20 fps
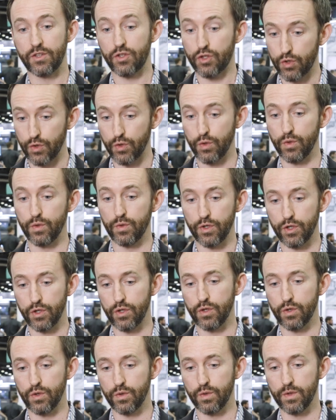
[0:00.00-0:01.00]
two
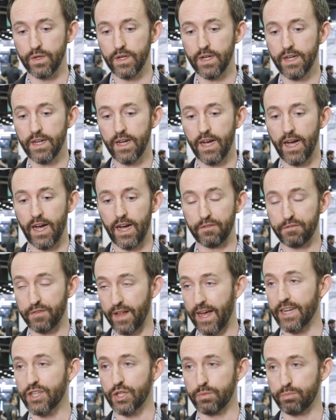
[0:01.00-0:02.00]
new
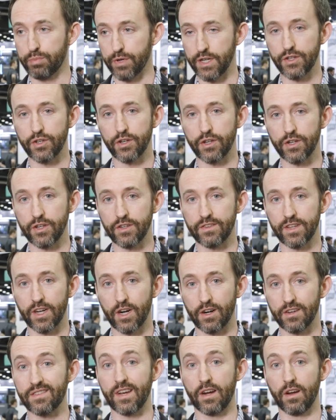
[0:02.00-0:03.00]
flagship printers in
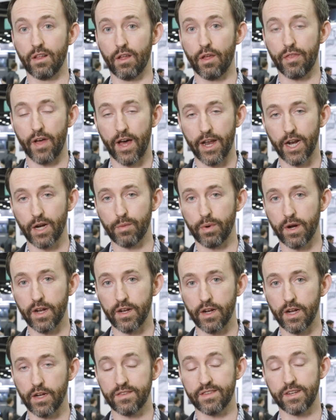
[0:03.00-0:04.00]
our
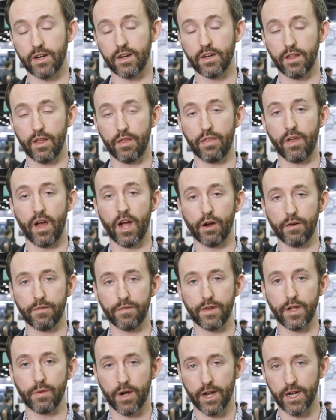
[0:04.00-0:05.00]

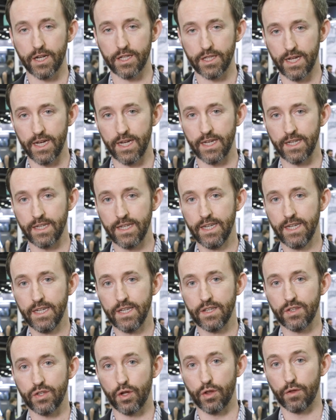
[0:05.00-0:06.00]
stereolithography product line.
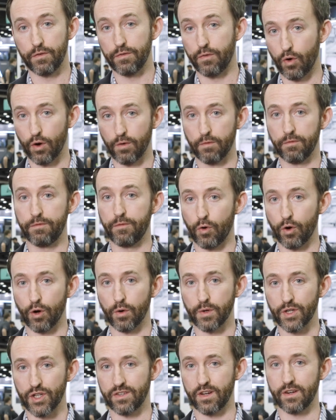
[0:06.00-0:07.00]
So the Form 4,
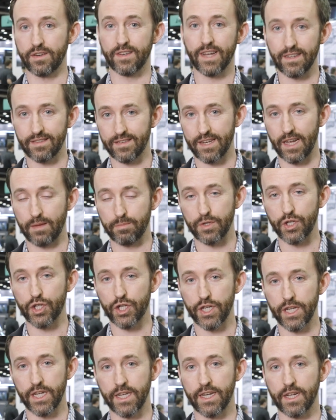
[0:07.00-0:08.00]
which is our desktop
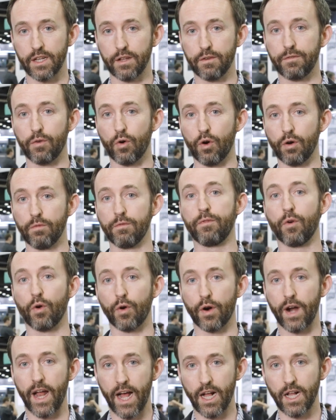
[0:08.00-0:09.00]
machine, and the Form
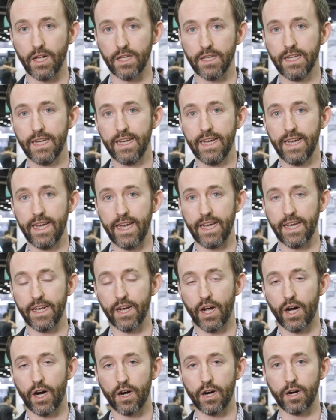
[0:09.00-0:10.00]
4L in
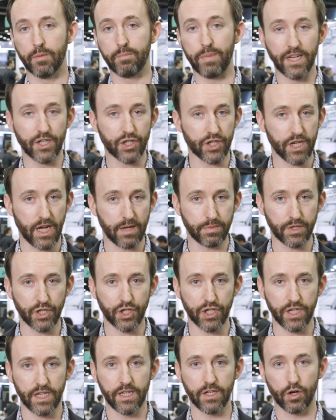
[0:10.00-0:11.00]
our benchtop
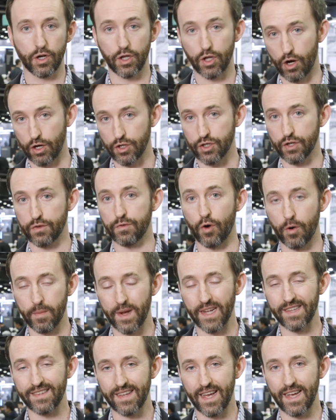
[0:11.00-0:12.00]
machine, or larger
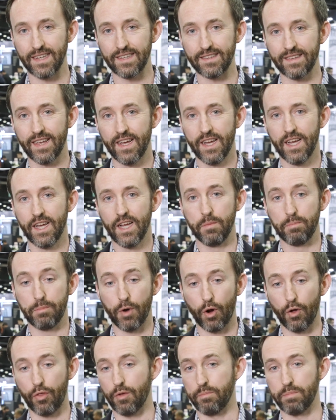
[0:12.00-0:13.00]
format size.
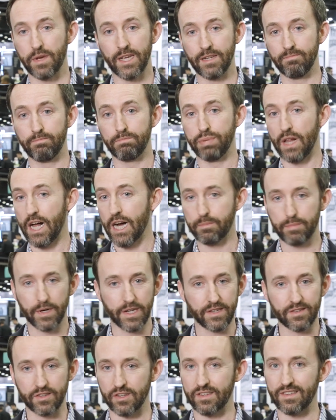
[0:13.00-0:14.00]
Both have been
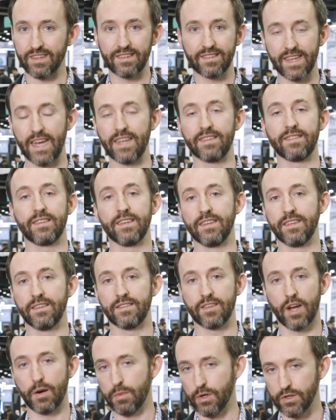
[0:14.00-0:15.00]
blockbuster successes,
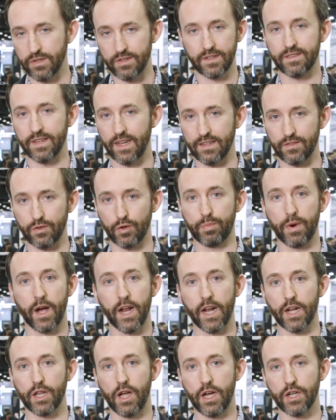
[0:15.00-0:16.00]
our most successful
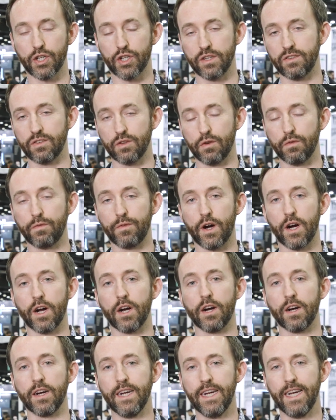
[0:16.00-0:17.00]
product launches so
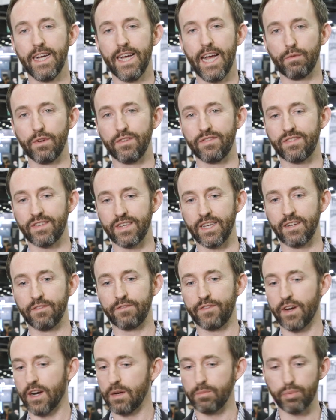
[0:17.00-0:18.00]
far, and we've seen
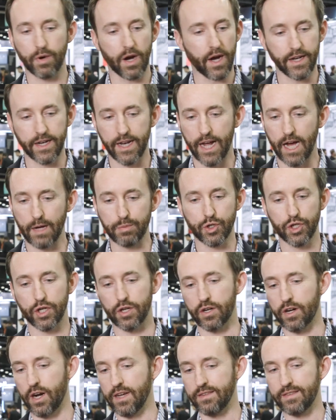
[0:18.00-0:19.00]
very broad adoption
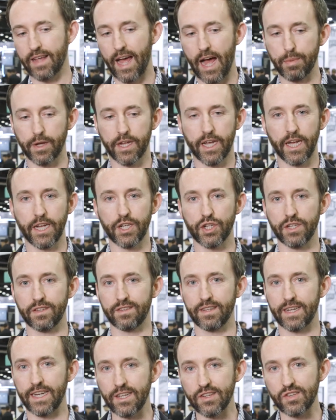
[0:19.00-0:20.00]
across applications
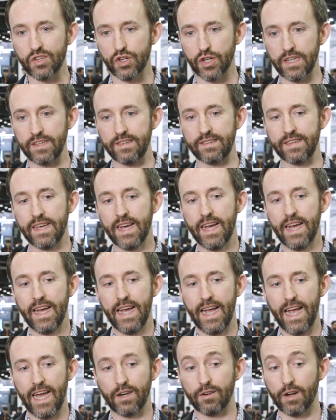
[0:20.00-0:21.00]
and industries.
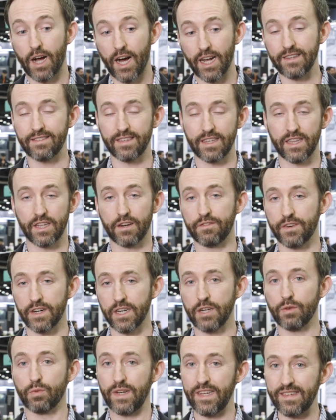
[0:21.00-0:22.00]
And honestly, they're
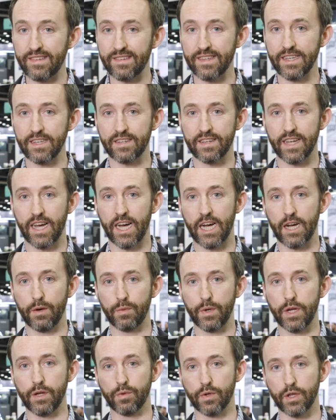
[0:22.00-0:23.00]
very recent.
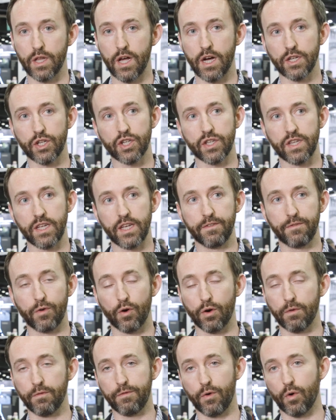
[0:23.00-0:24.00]
We launched the
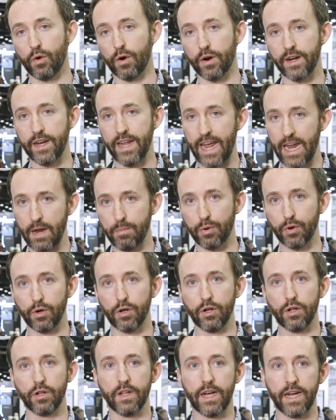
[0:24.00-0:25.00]
Form 4 in
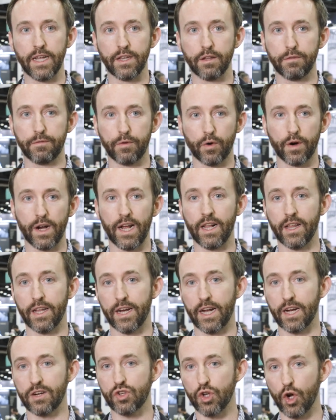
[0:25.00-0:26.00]
April and the 4L in
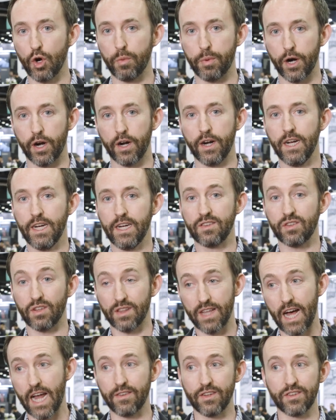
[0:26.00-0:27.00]
October. So a
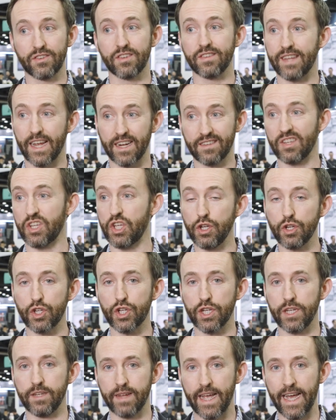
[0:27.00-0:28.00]
lot of it's just
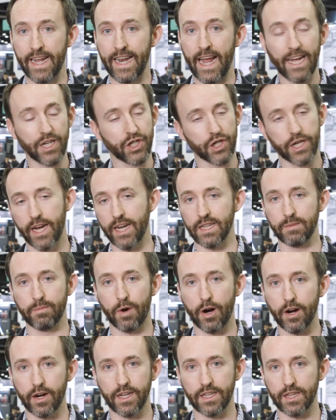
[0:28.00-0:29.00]
execution and educating the
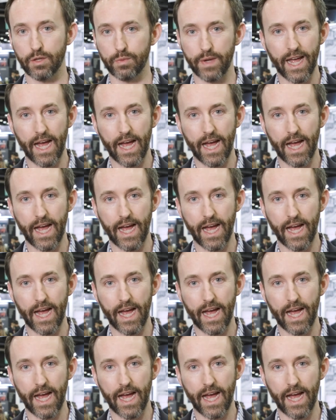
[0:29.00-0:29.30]
market that we